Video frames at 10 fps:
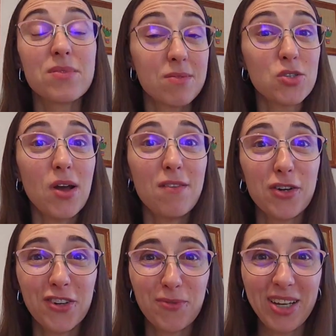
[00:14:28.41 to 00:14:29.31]
To have a
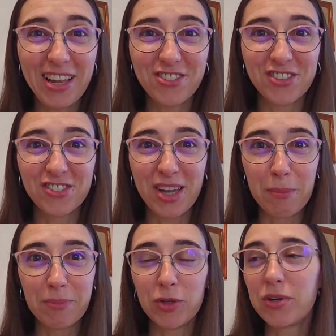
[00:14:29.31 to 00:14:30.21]
good relationship.
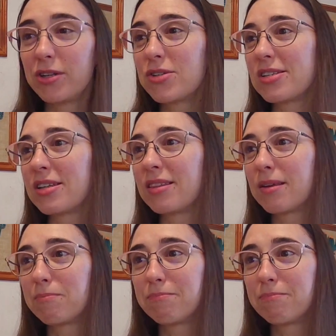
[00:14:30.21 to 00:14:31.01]
You can use it in a